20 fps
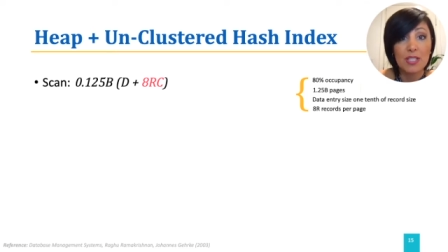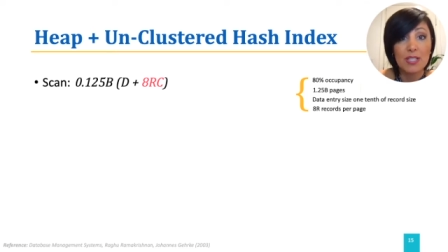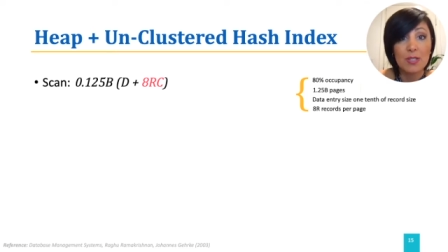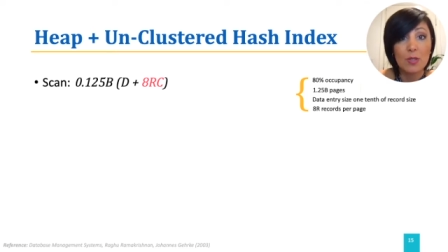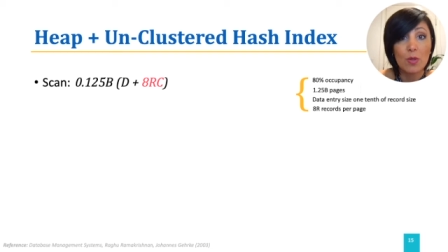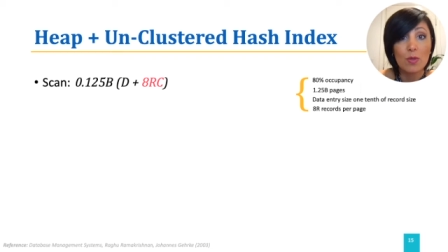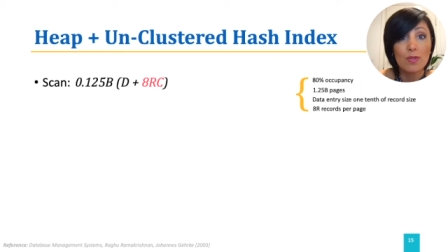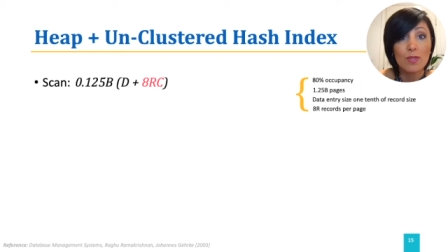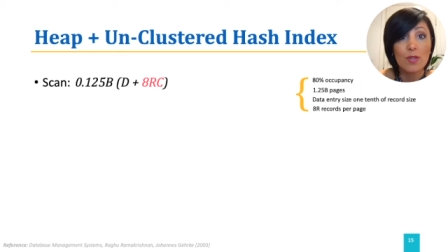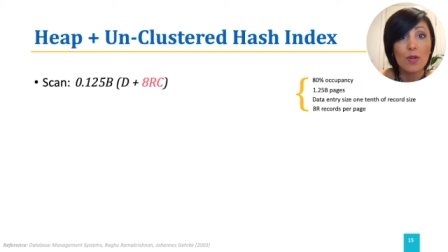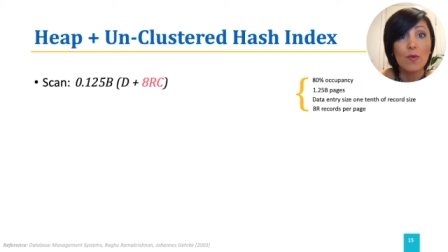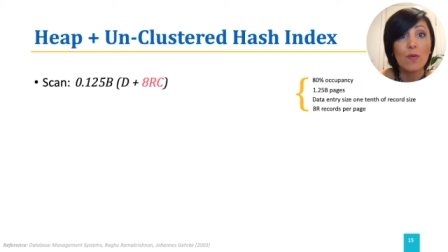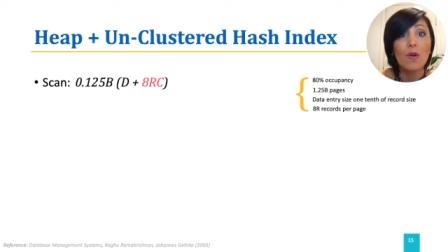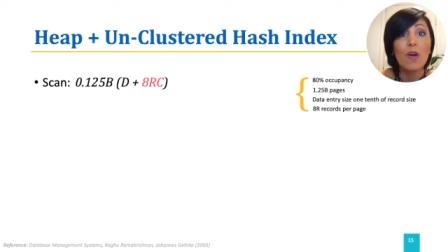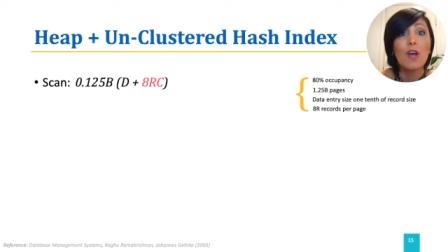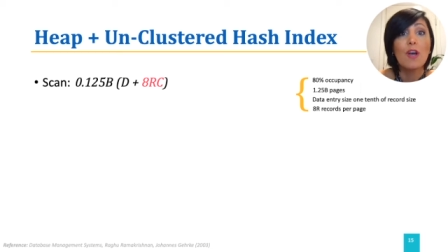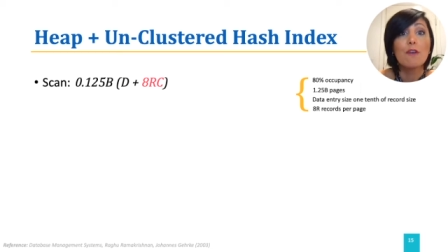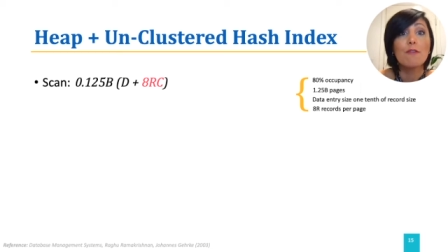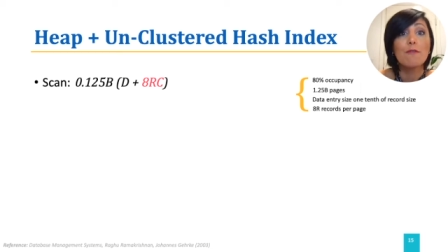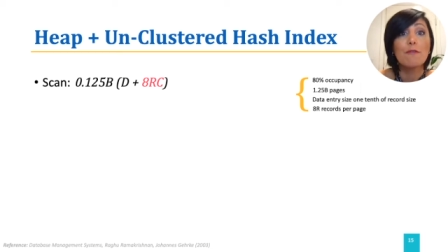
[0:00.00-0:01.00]
is also
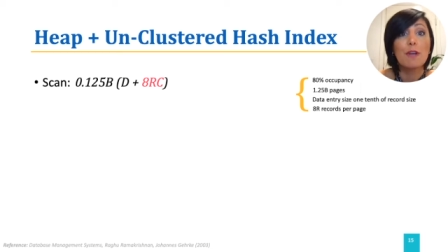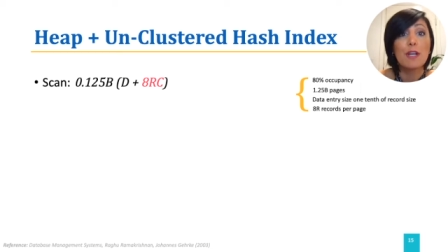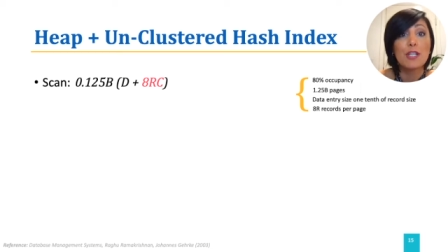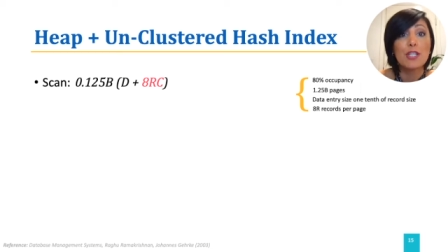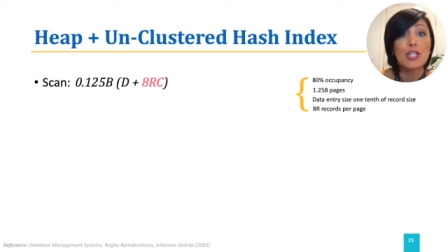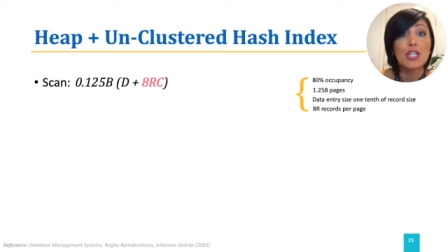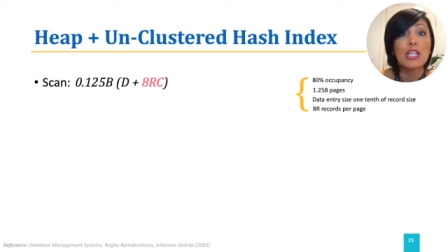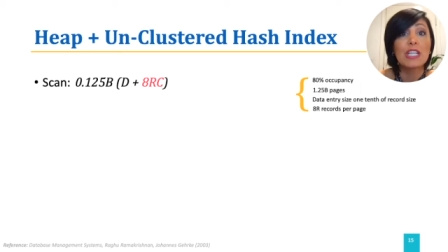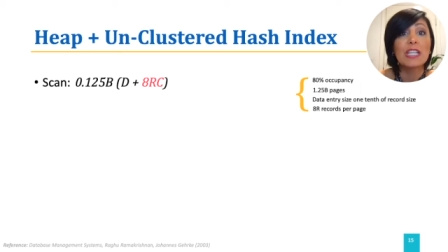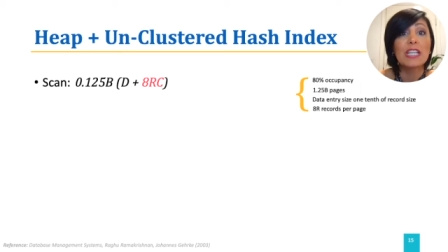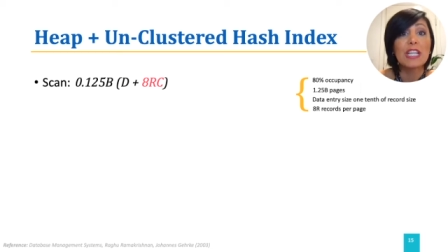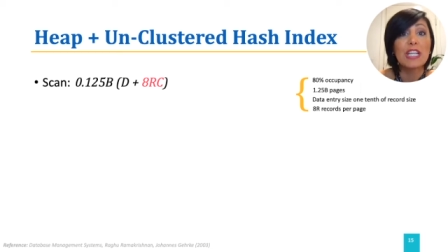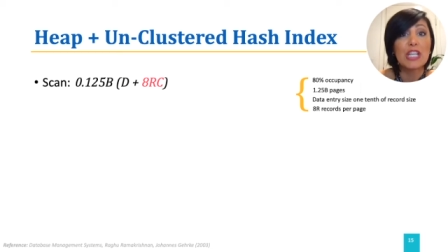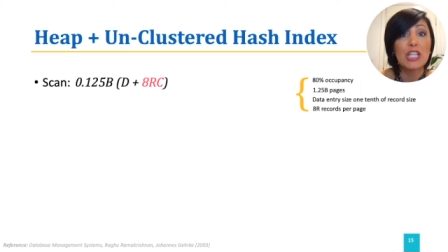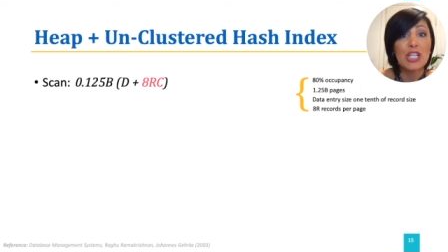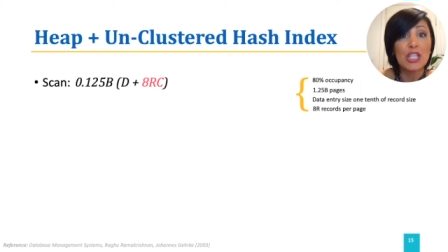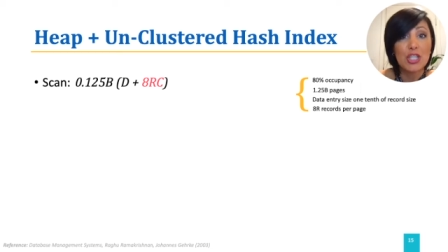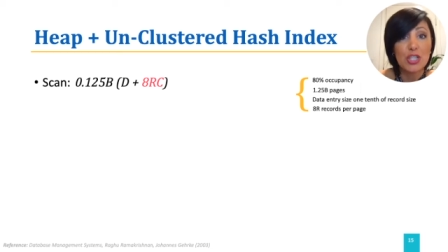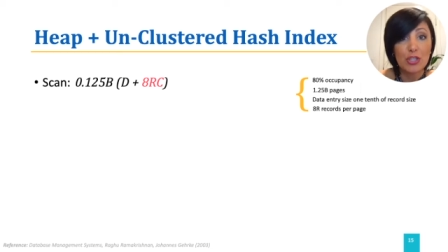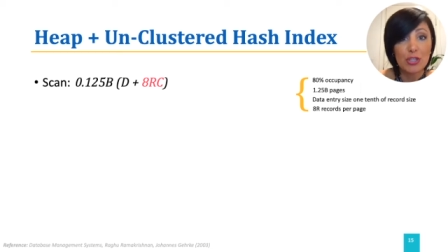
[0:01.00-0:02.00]
fetching
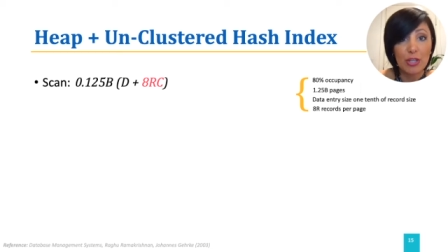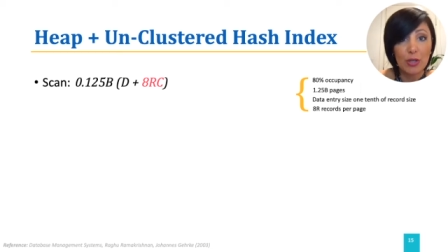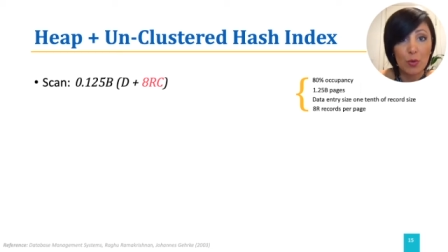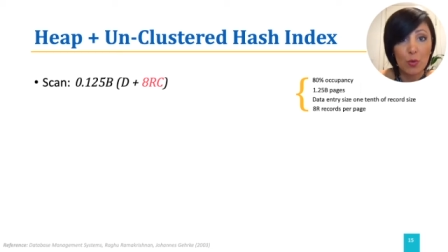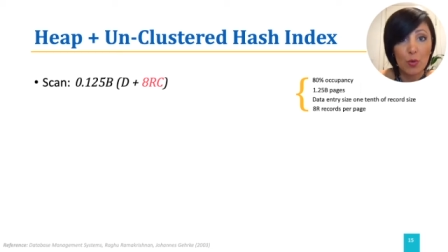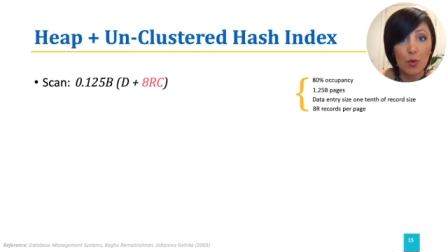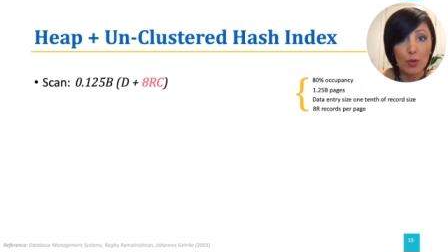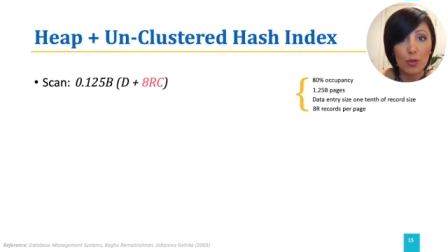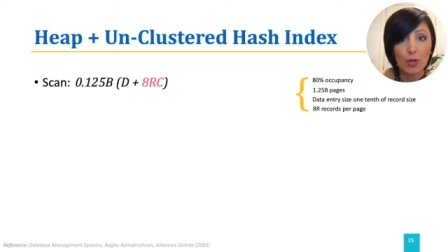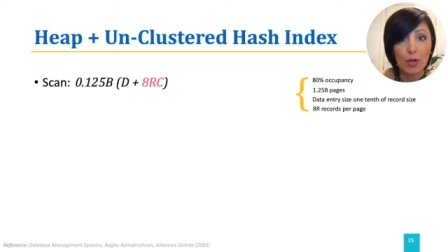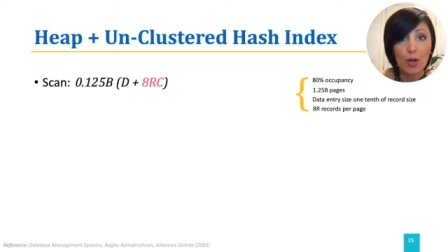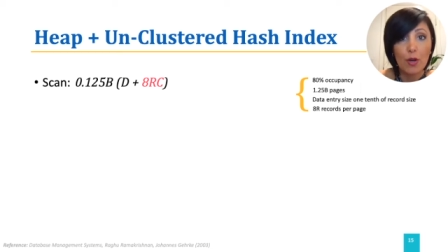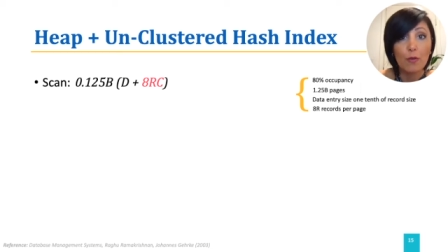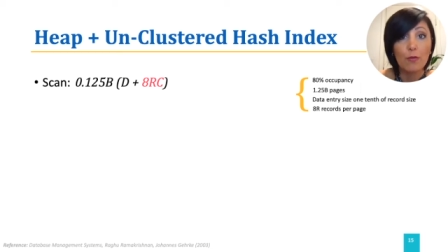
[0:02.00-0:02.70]
each record